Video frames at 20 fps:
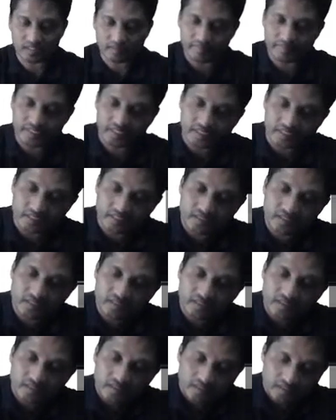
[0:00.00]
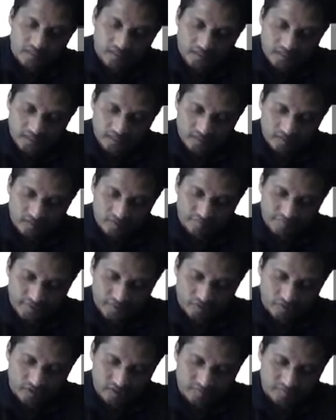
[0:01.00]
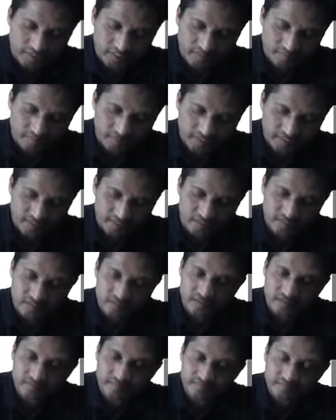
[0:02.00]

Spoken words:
a minute. If I cross multiply this,